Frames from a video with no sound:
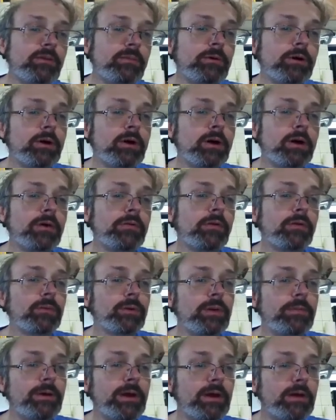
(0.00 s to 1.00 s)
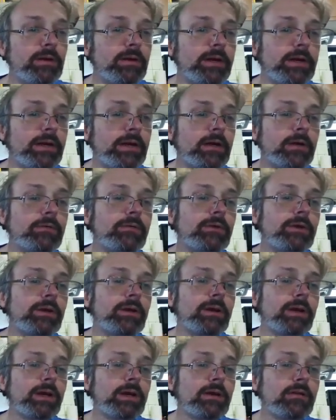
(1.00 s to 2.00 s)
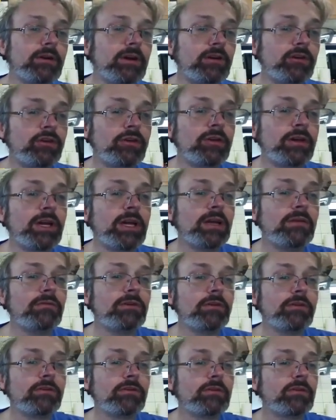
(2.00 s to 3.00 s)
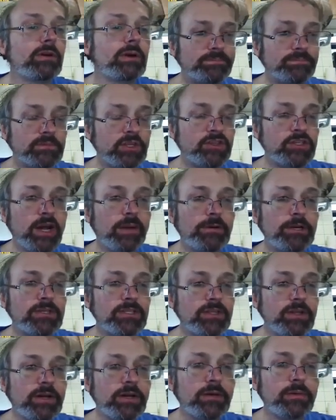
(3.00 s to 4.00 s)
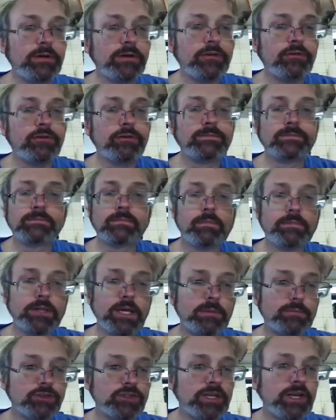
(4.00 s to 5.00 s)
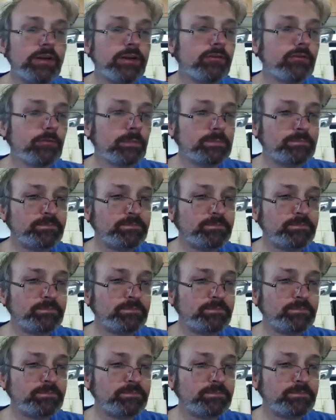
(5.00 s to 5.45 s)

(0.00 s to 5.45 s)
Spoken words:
bar, the 3-pane layout, the annotation canvas, the Japanese language, YAML settings,